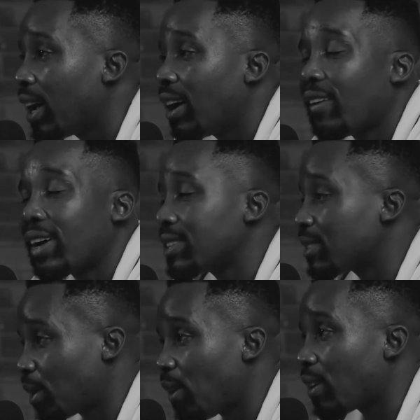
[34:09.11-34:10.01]
Once it's
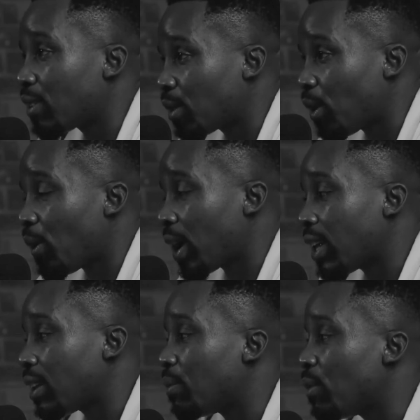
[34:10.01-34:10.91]
going, it's going.
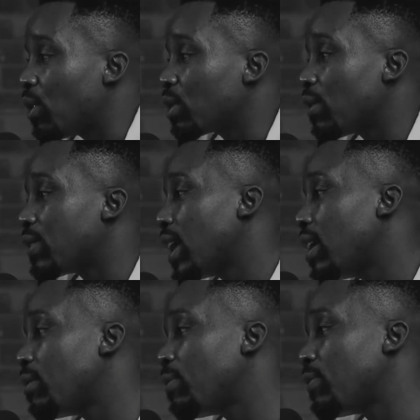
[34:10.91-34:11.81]
And most of
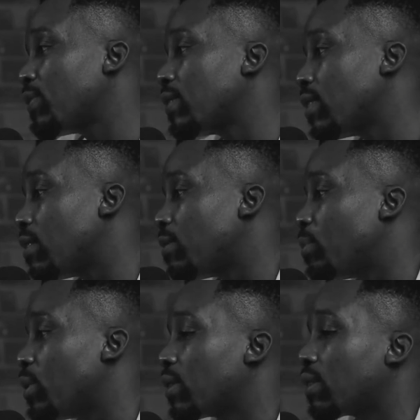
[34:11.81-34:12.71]
self
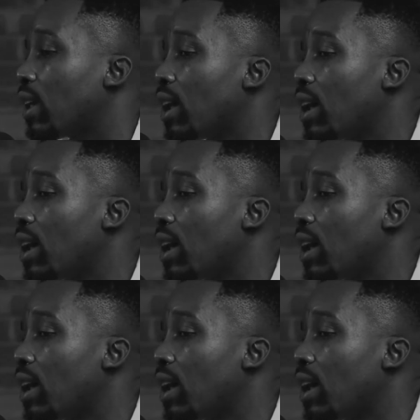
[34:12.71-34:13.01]
books,